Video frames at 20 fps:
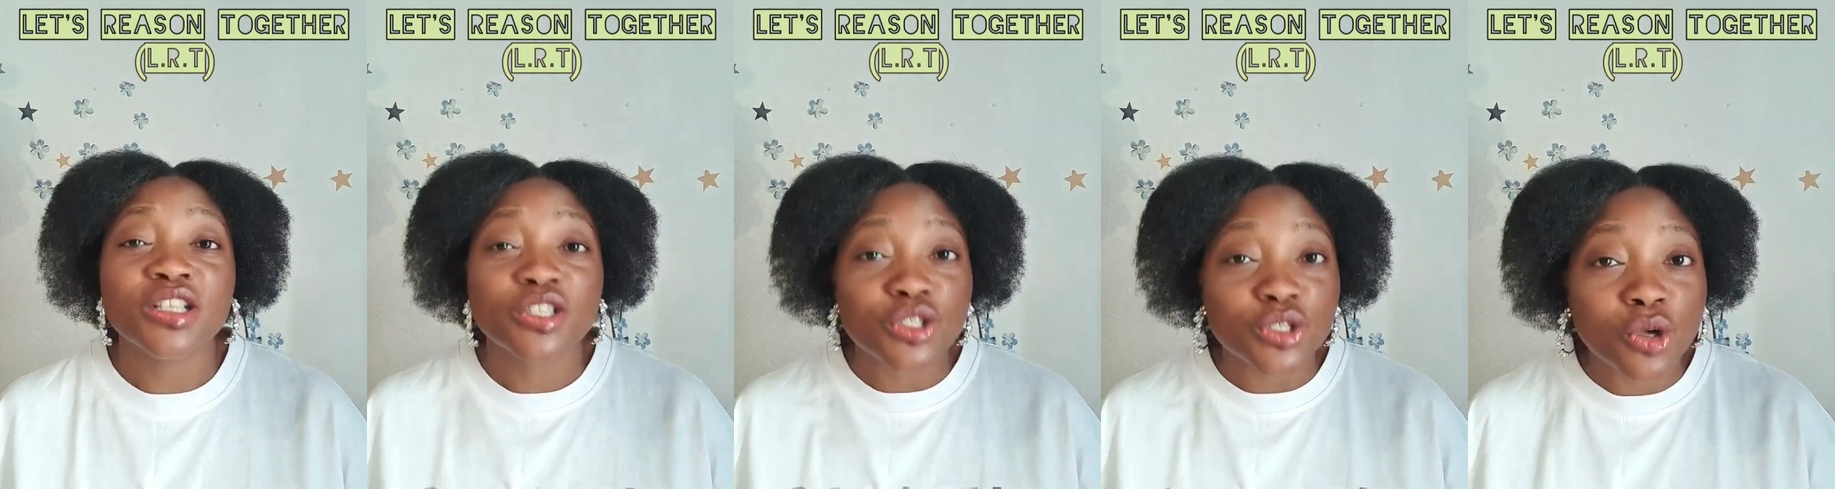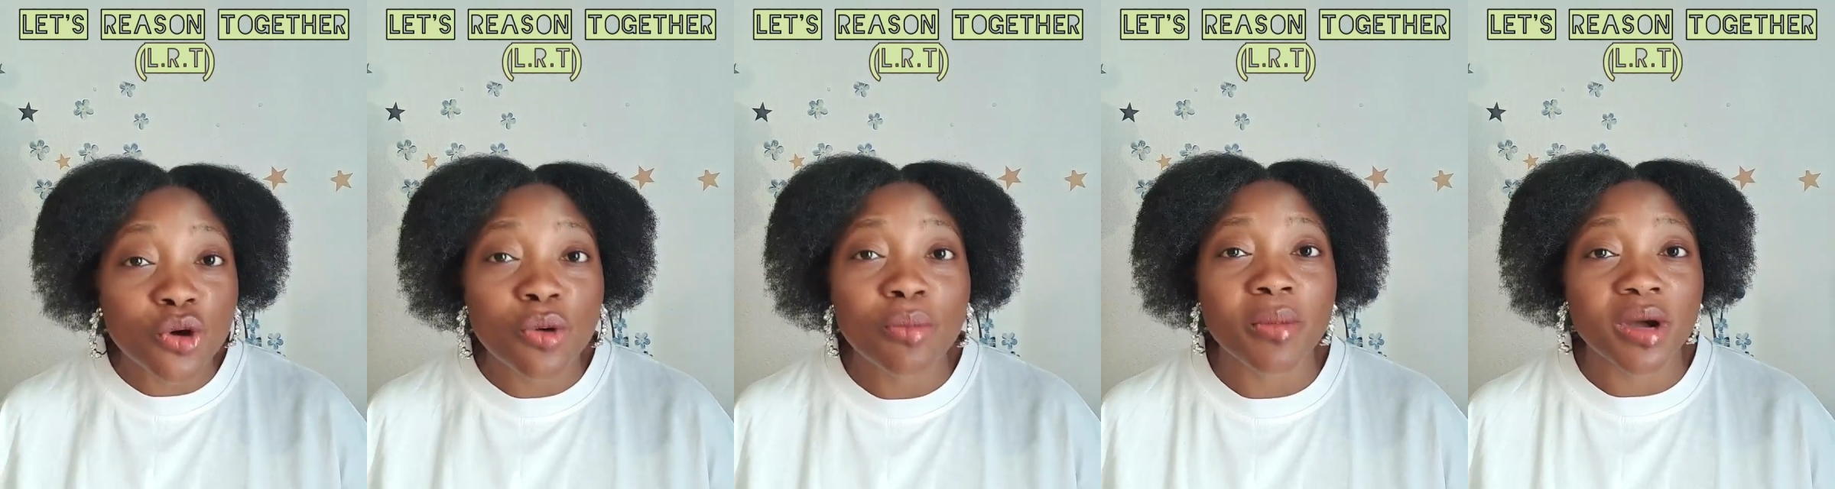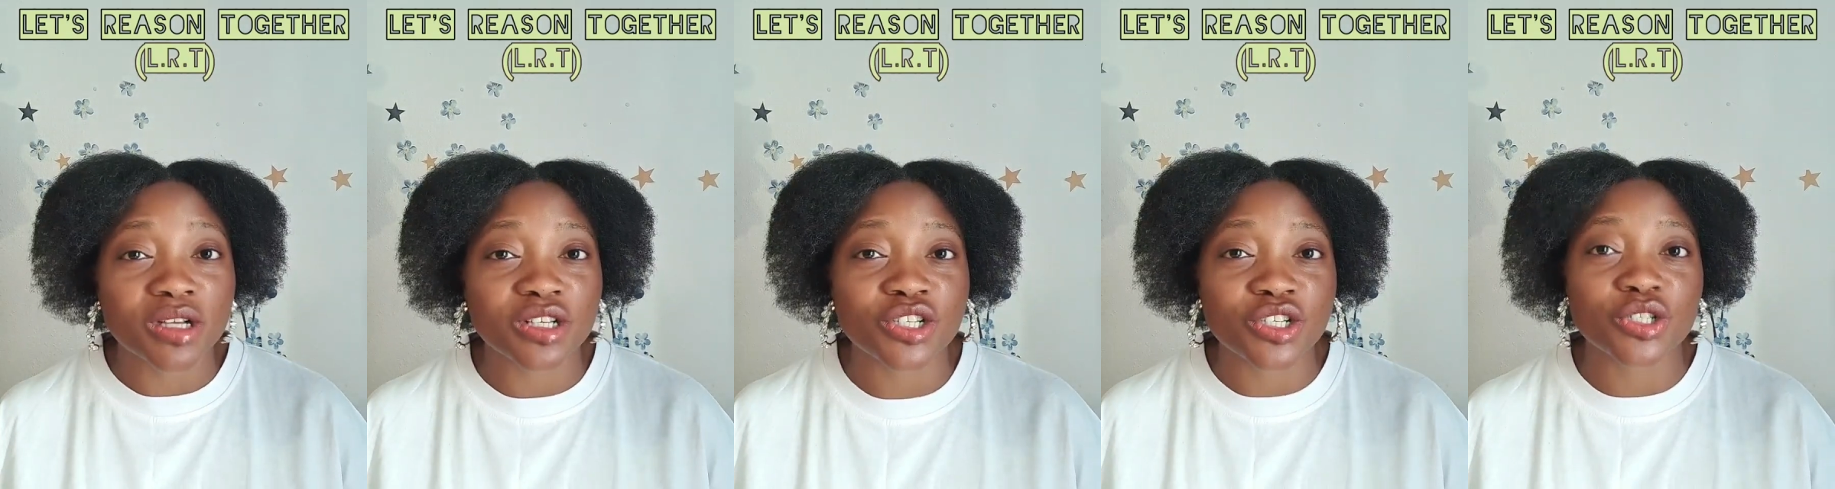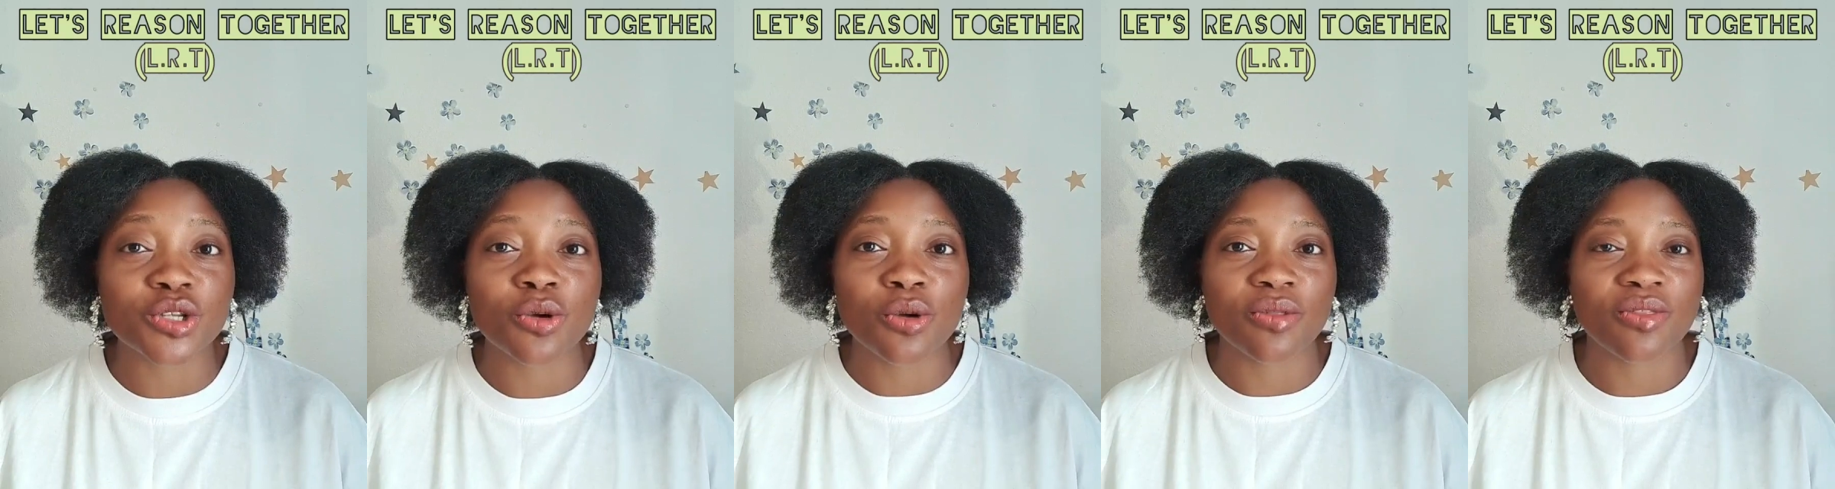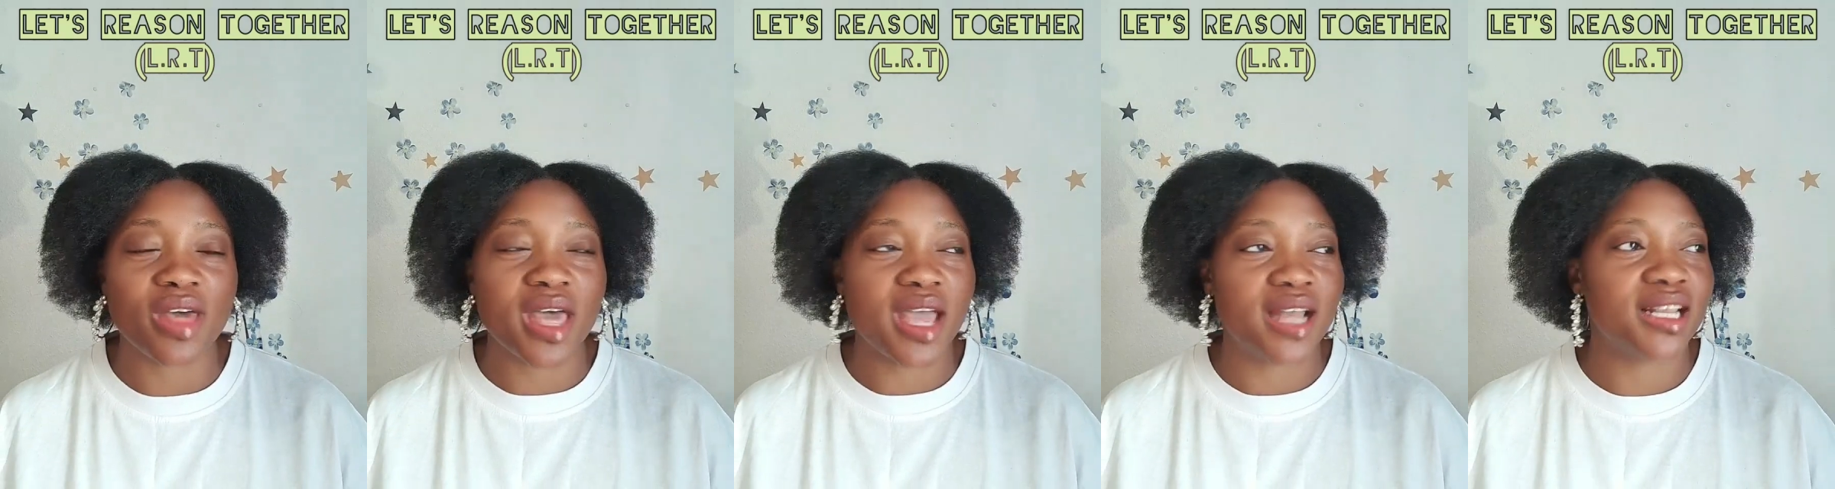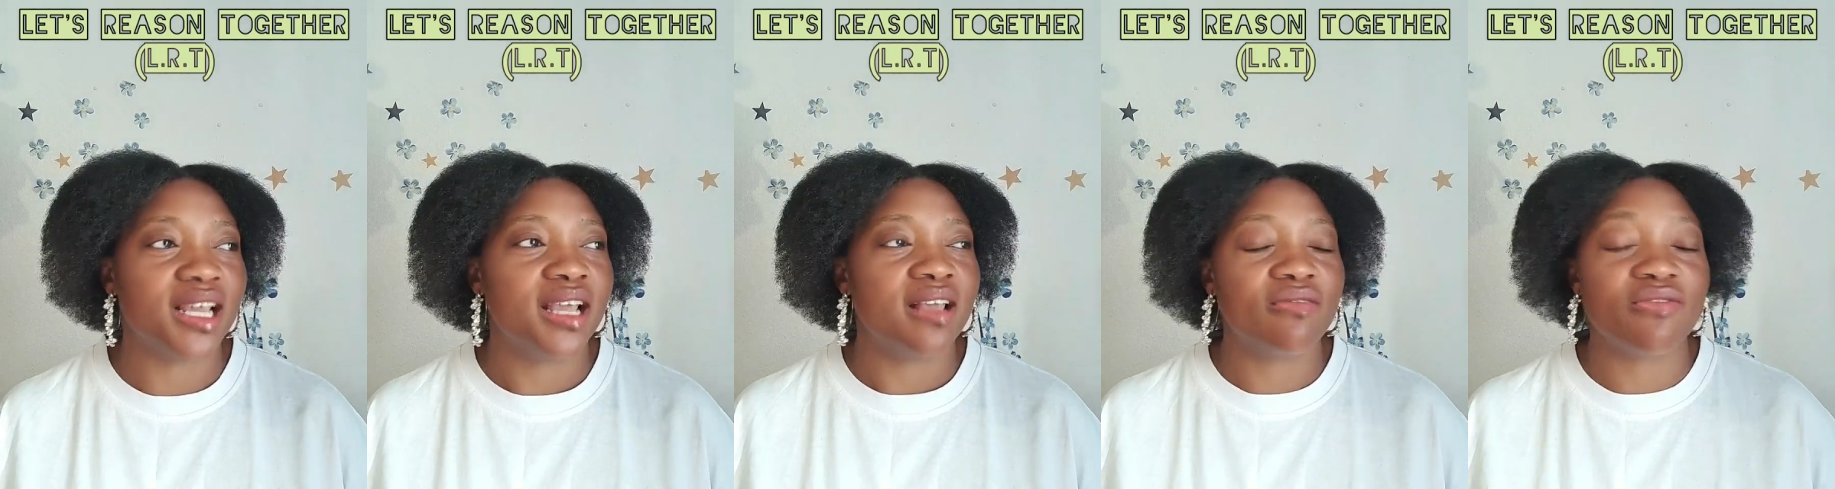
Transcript: so much so that